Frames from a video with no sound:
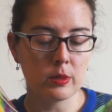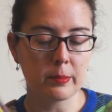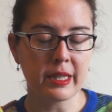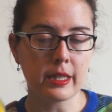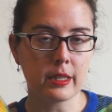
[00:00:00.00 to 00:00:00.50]

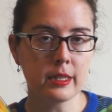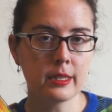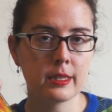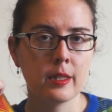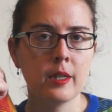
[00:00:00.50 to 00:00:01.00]
was making
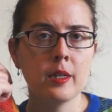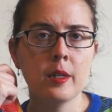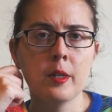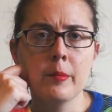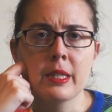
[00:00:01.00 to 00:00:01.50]
this,
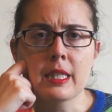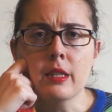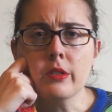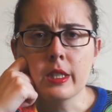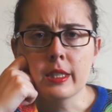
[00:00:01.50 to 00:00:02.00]

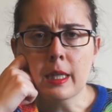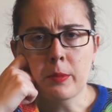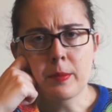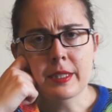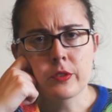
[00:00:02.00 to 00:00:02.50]
because I looked at a
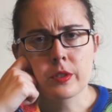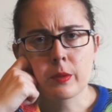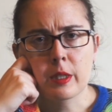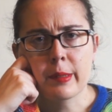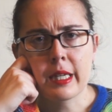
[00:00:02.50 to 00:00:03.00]
couple mitered
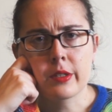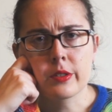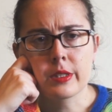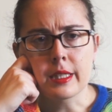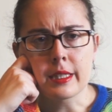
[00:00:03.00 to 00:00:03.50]
square
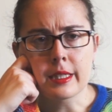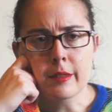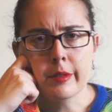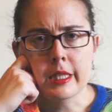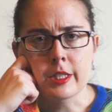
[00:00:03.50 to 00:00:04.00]
patterns and
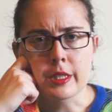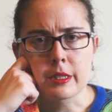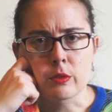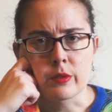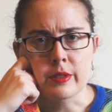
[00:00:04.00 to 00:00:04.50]
then I really
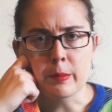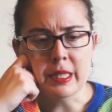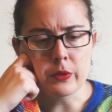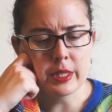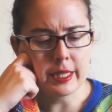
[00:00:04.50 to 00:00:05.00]
just sort of
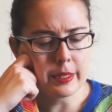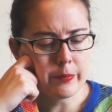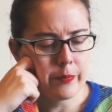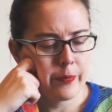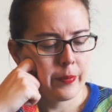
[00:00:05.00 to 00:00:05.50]
did my own
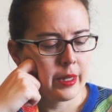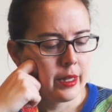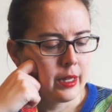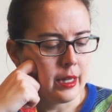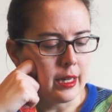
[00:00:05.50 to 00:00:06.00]
thing.
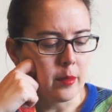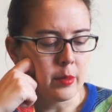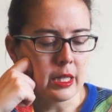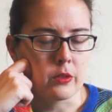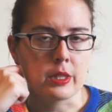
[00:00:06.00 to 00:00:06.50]

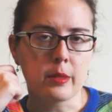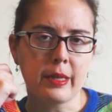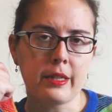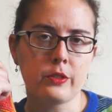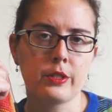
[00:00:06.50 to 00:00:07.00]
But I looked at
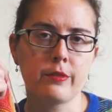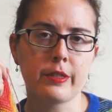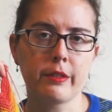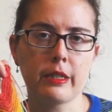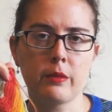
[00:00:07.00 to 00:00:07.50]
the patterns
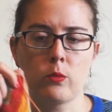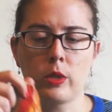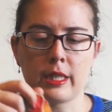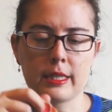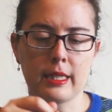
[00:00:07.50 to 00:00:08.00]
to figure out
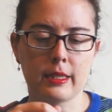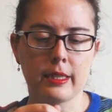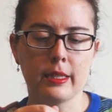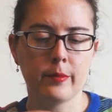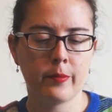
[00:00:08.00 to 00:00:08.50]
what
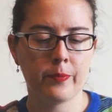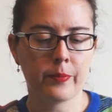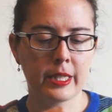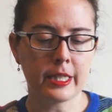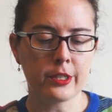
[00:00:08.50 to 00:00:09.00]
exactly
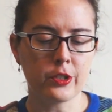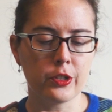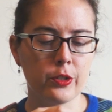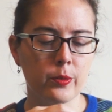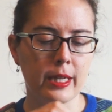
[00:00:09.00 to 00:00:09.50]
I
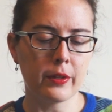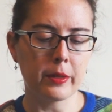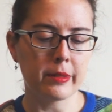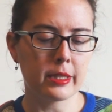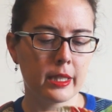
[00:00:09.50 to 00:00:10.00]
needed to do and
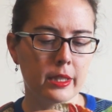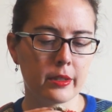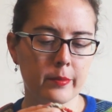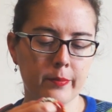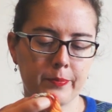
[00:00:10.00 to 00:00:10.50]
how they went
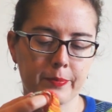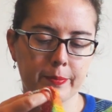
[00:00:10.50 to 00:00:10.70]
together.